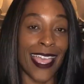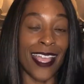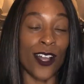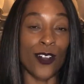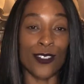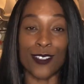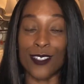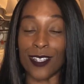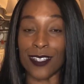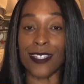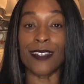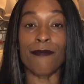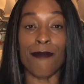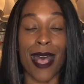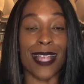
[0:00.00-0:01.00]
It
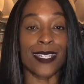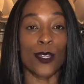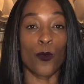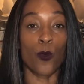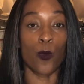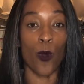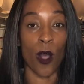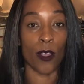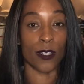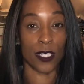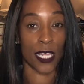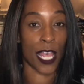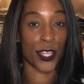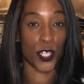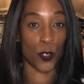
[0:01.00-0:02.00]
doesn't matter what
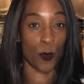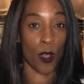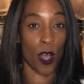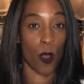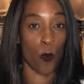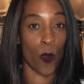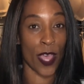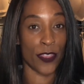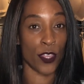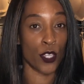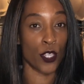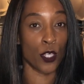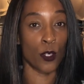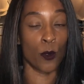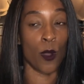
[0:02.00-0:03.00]
size you are, whether
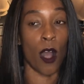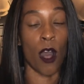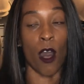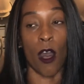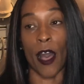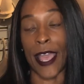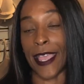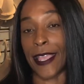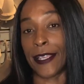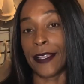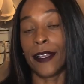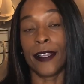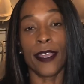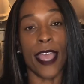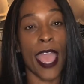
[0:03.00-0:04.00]
you are
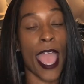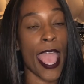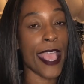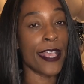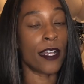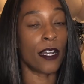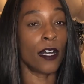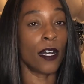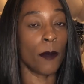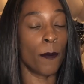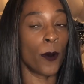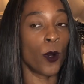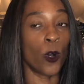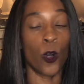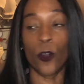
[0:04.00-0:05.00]
a A
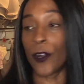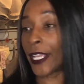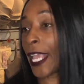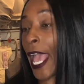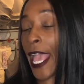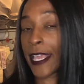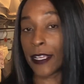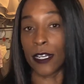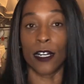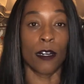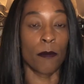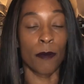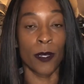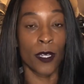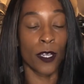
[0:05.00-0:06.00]
cup or a K
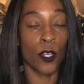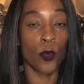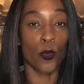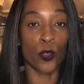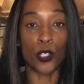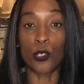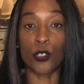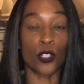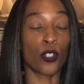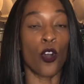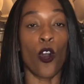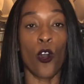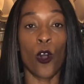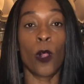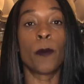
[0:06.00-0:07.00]
cup, you
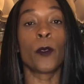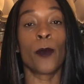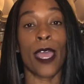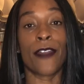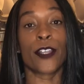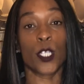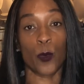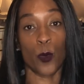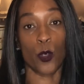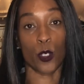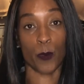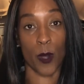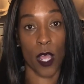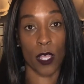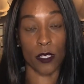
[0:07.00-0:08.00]
should all be wearing
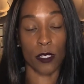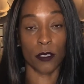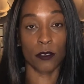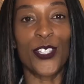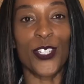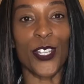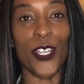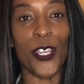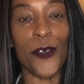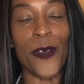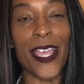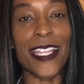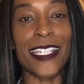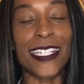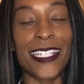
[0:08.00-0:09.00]
sports bras.
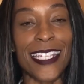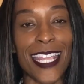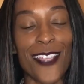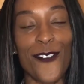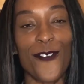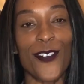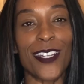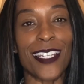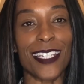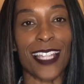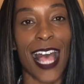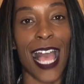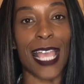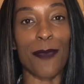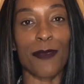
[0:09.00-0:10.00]
Do different
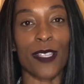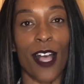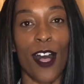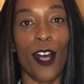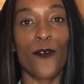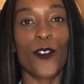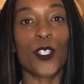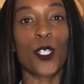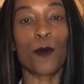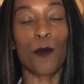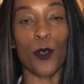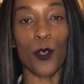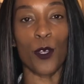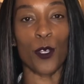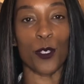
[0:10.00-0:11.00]
types of
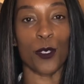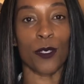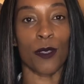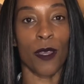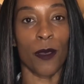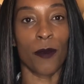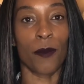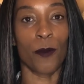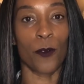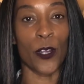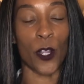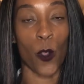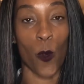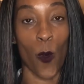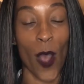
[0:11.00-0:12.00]
sports
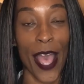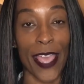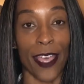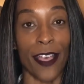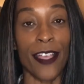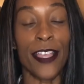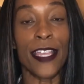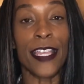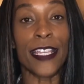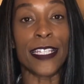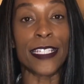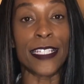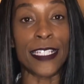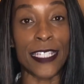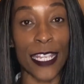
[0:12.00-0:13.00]
require
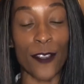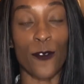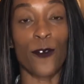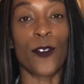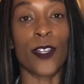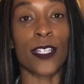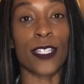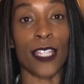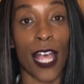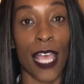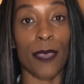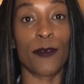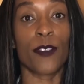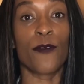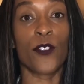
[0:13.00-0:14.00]
different
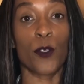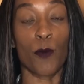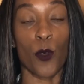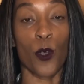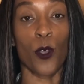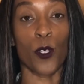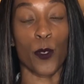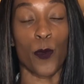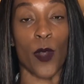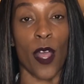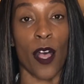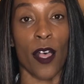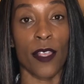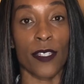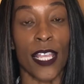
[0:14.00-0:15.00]
types of sports
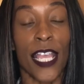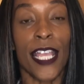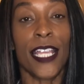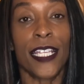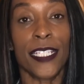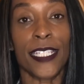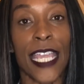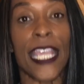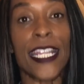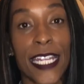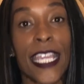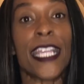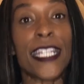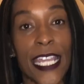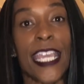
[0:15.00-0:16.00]
bras? Ding,
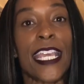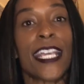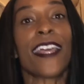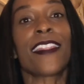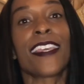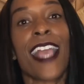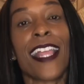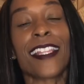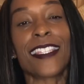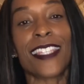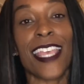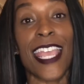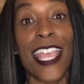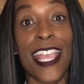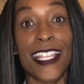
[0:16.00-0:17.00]
ding, ding. The
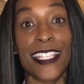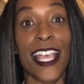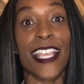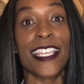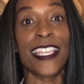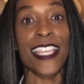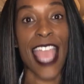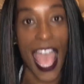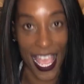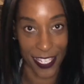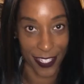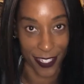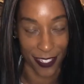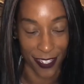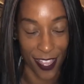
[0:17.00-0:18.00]
answer is
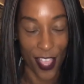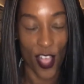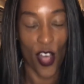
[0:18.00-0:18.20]
yes.